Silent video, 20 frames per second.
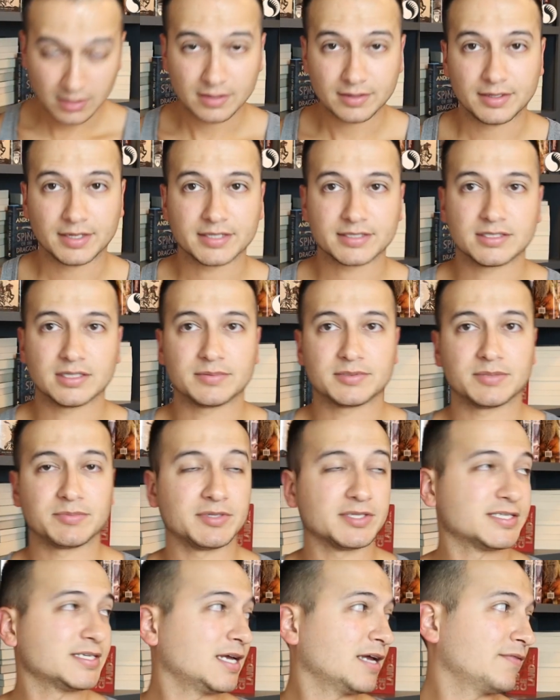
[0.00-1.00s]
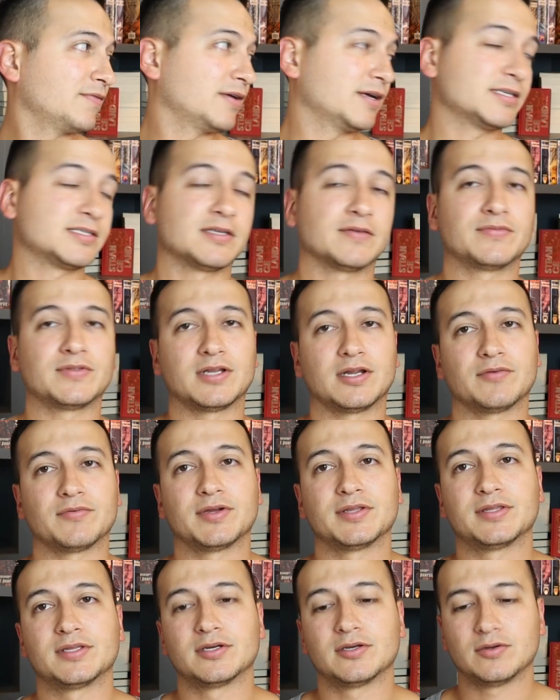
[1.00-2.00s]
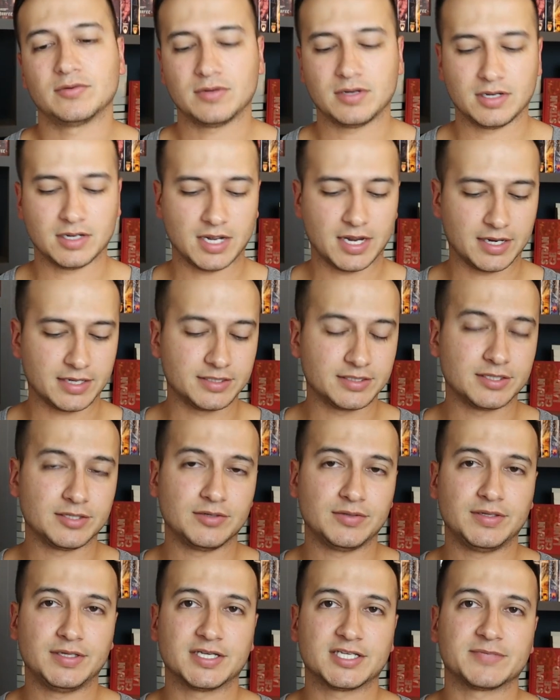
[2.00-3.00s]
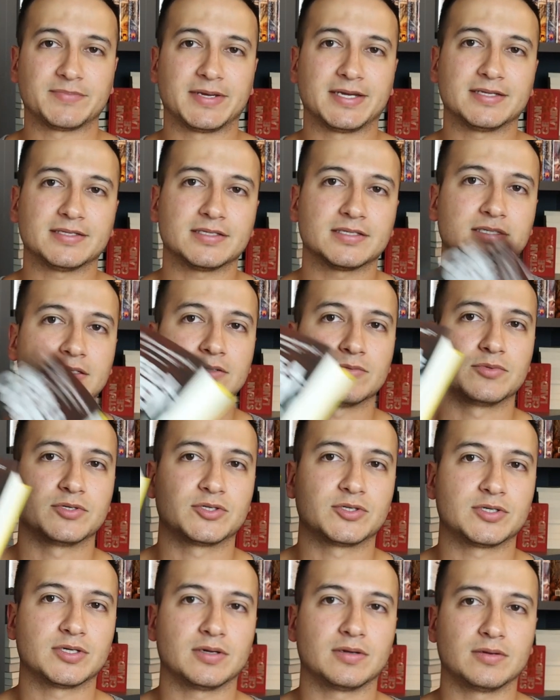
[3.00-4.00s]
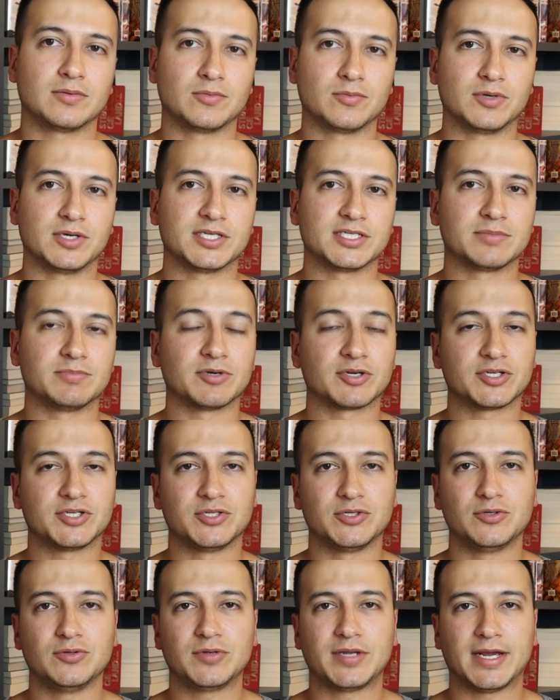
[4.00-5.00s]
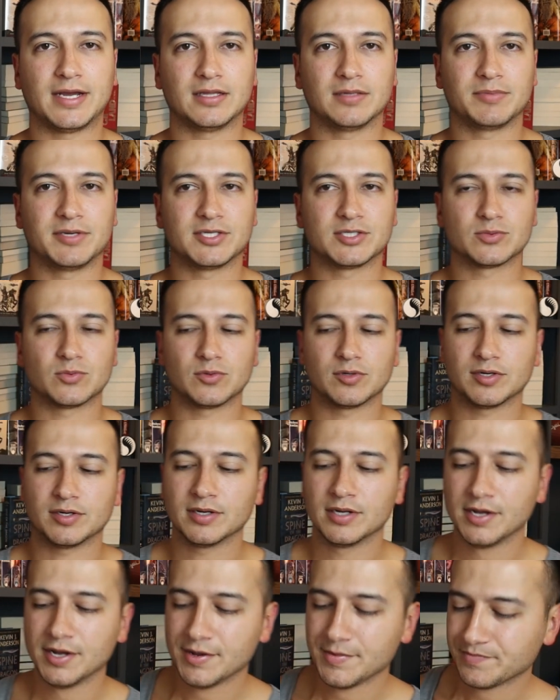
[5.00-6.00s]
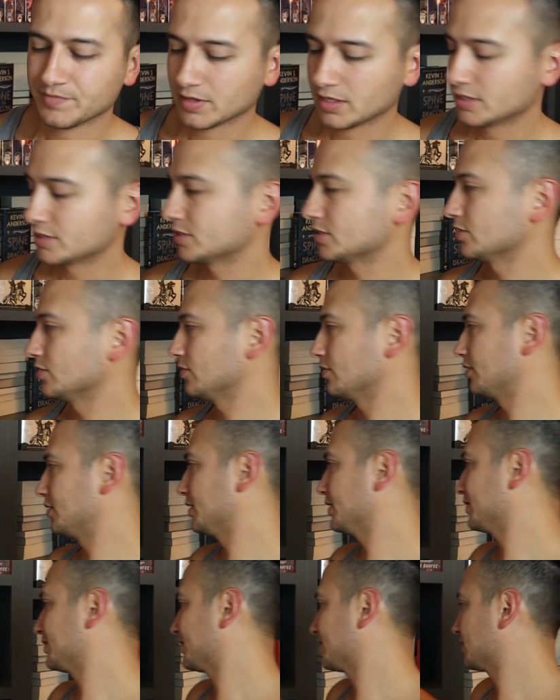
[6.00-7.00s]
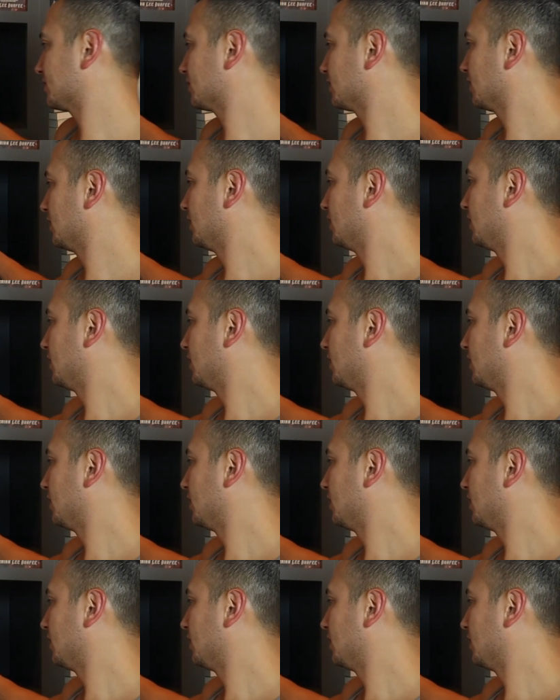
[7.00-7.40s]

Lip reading: Next up, some of the sci-fi stuff that I read though. I continued The Expanse, which was book 2, Caliban's War. So this,